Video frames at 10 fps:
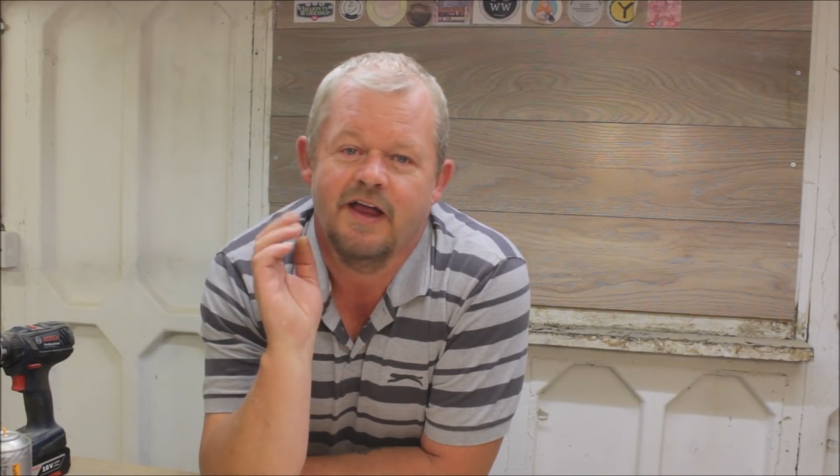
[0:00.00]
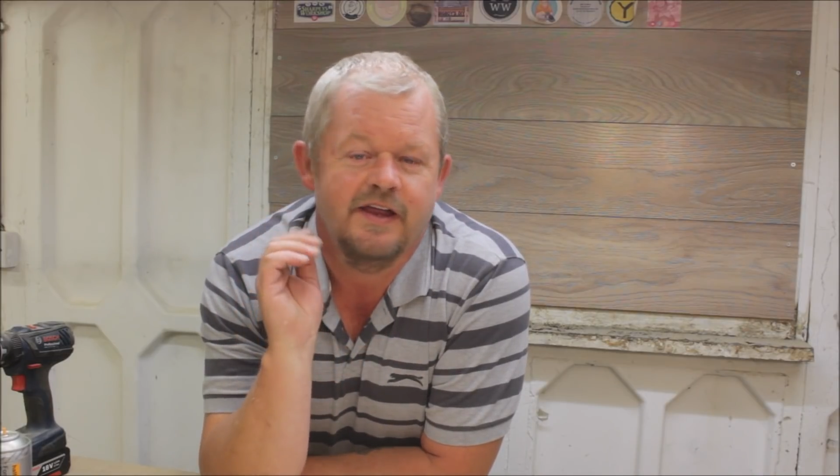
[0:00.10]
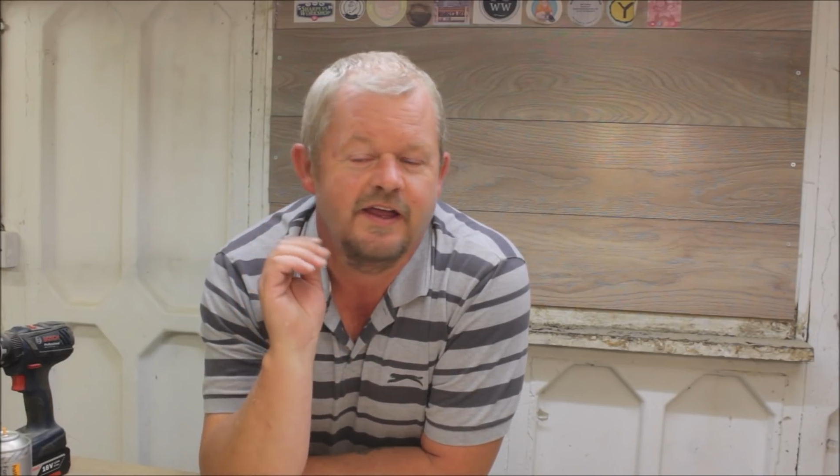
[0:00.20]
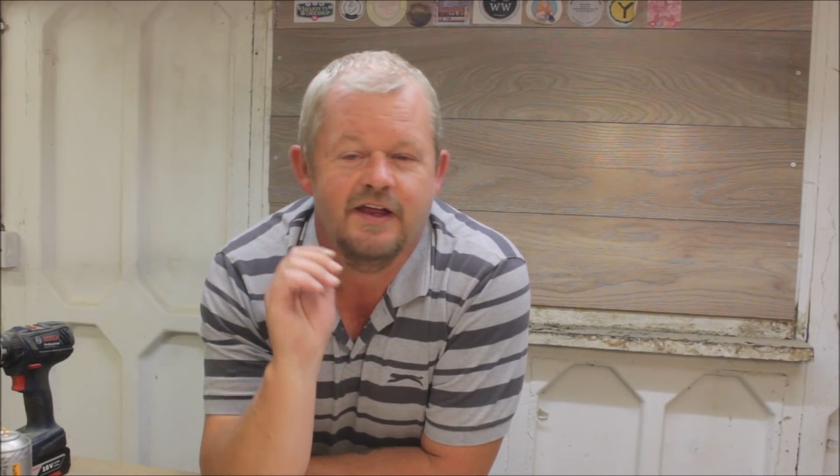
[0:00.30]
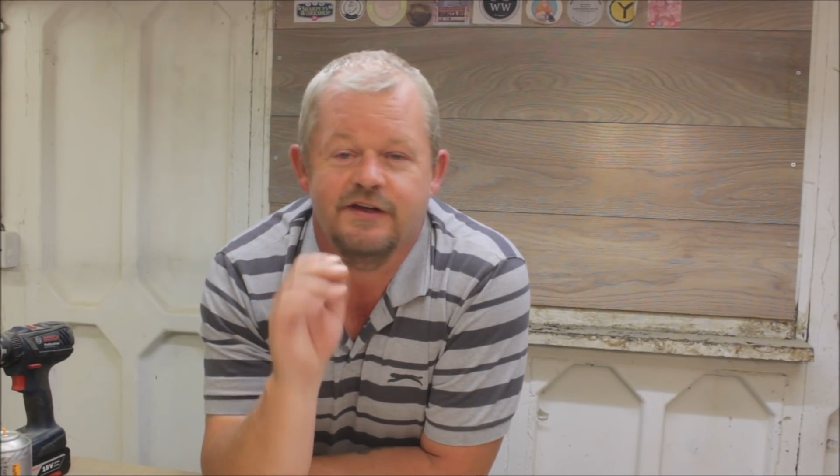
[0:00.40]

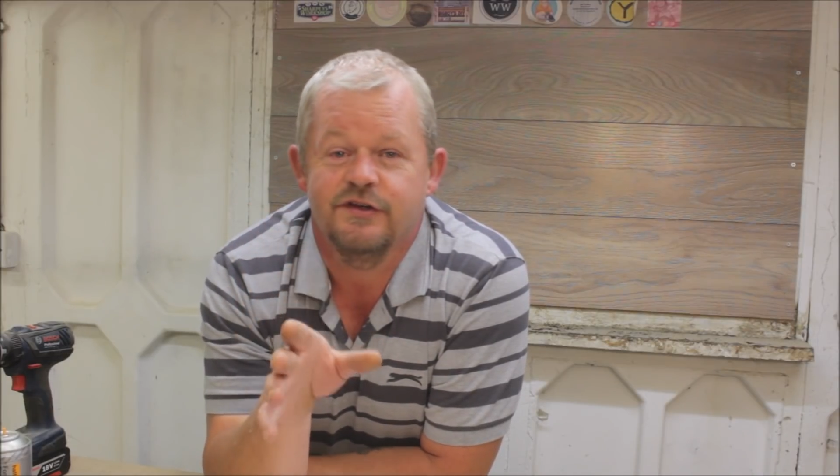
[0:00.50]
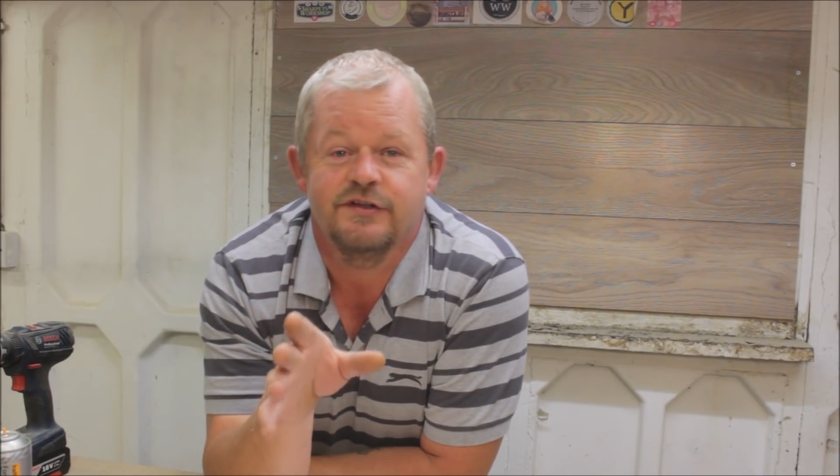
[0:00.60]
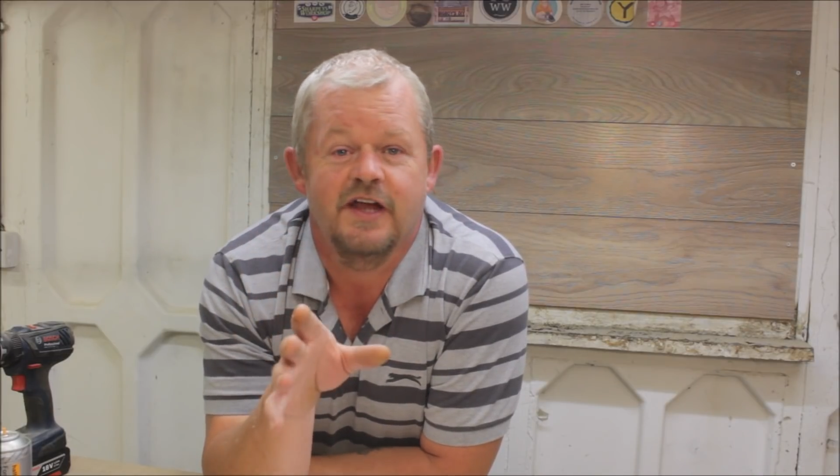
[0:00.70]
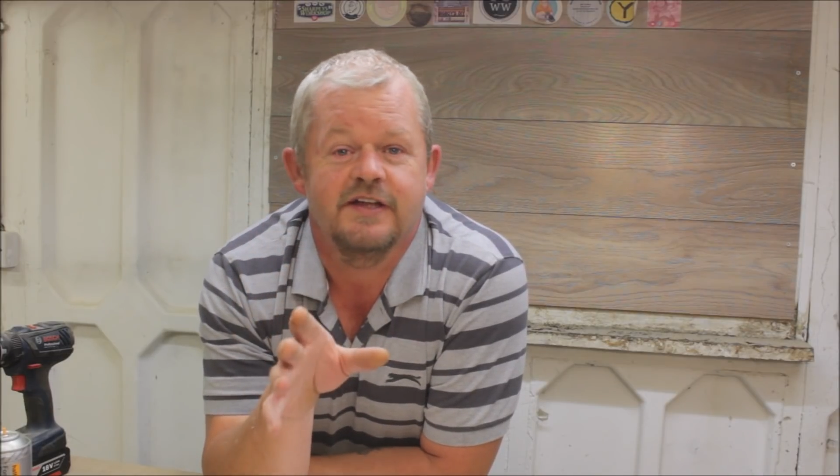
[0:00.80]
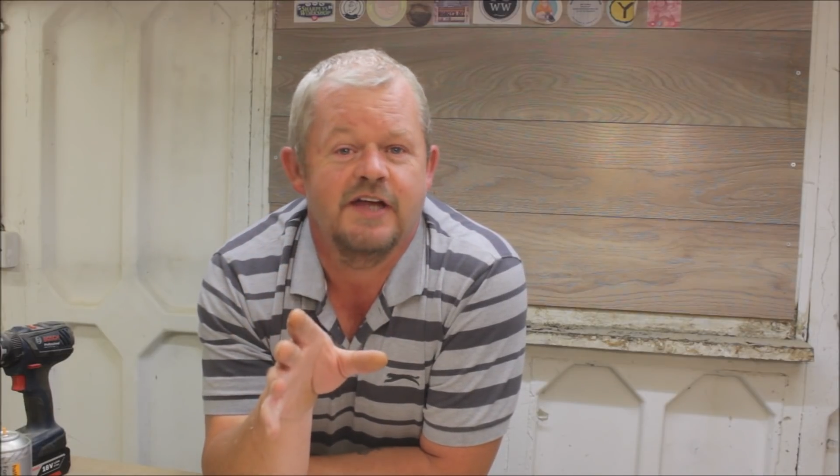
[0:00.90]
He's
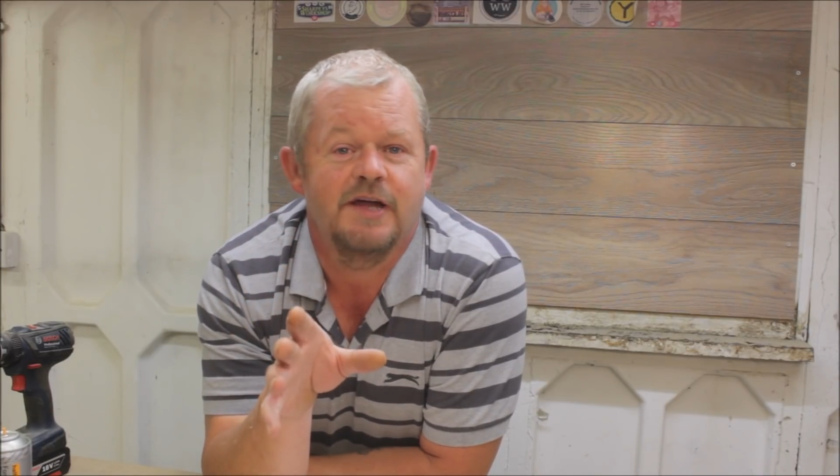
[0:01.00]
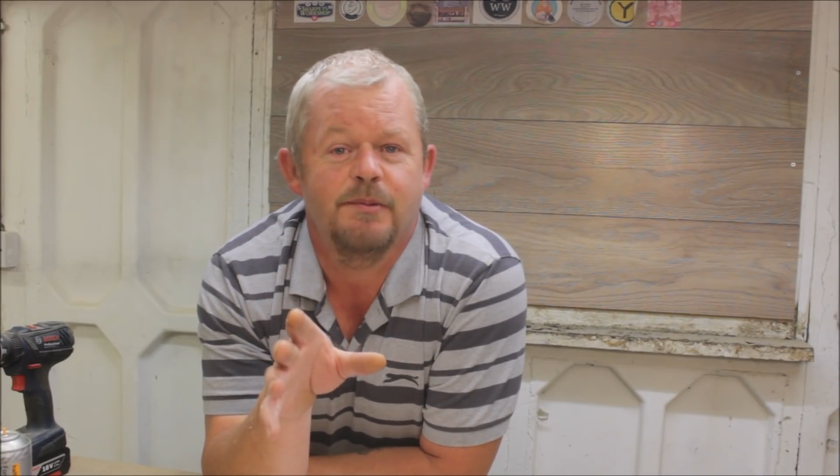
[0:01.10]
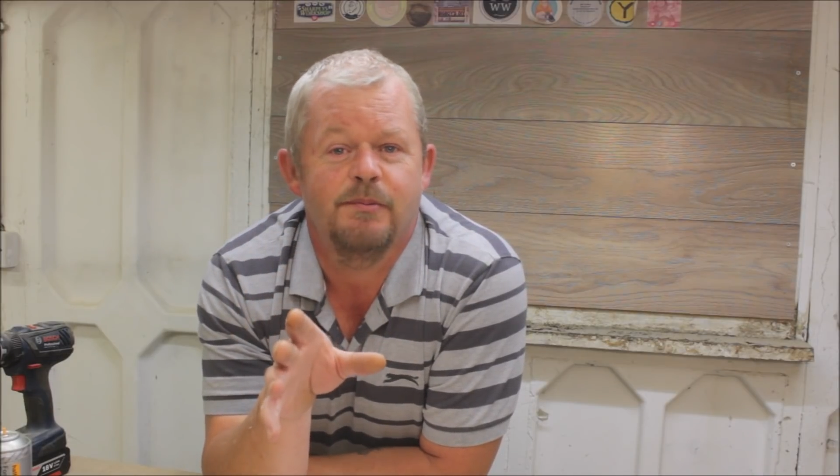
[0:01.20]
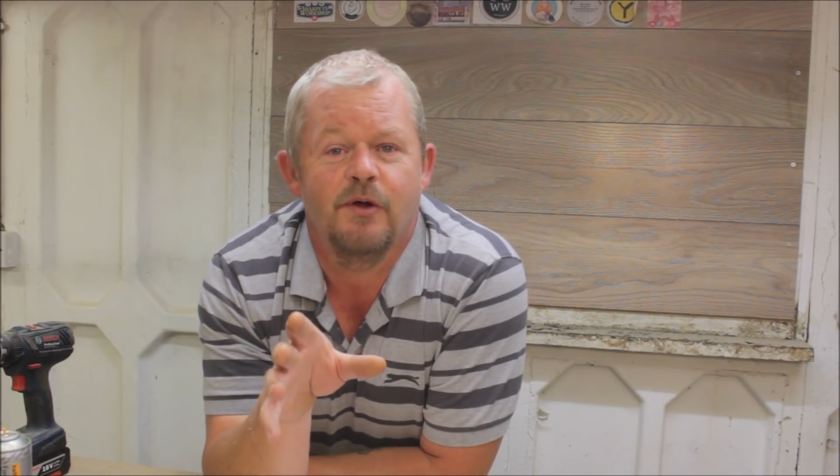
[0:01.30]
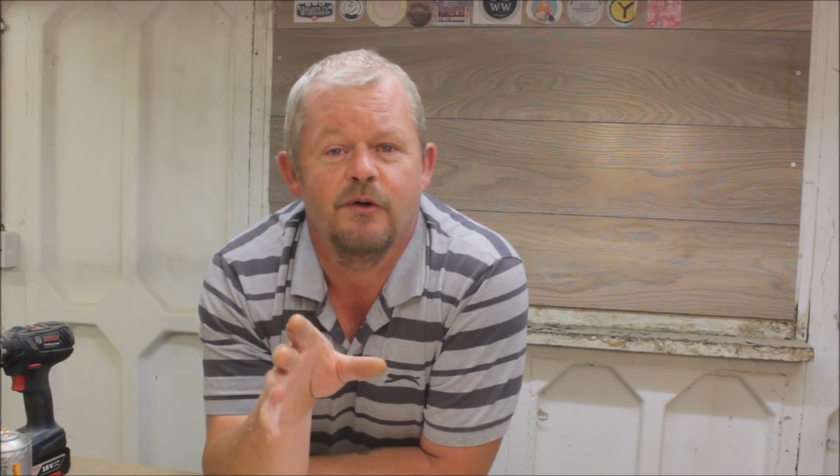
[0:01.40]
just that
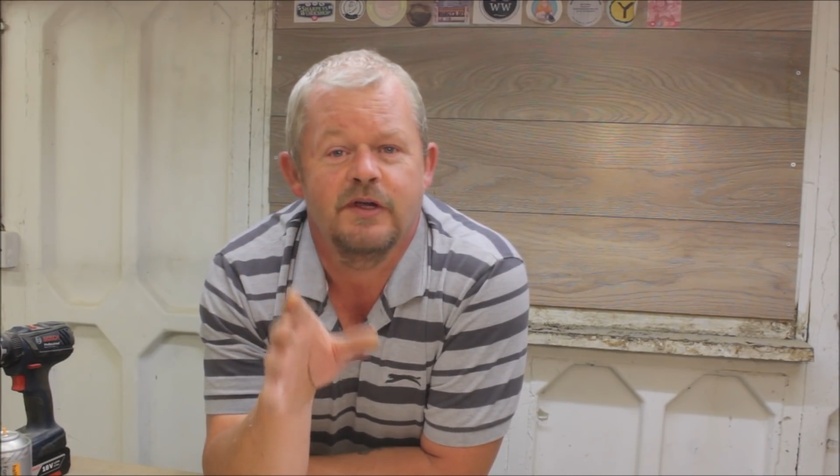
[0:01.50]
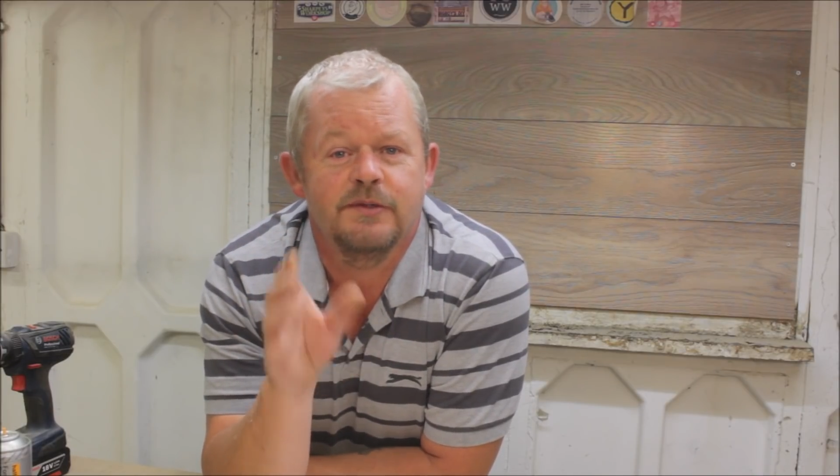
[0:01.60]
type of bloke.